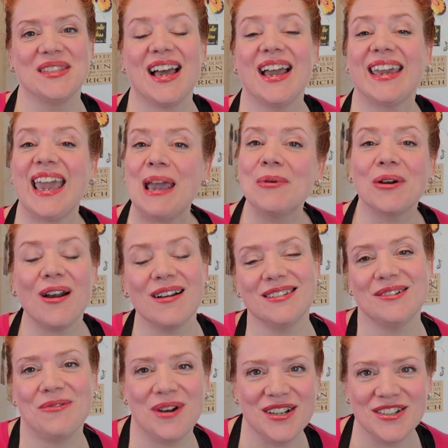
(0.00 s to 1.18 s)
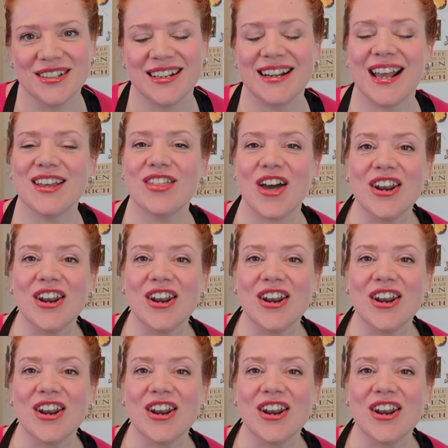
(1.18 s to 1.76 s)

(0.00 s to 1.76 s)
I came across a question and I thought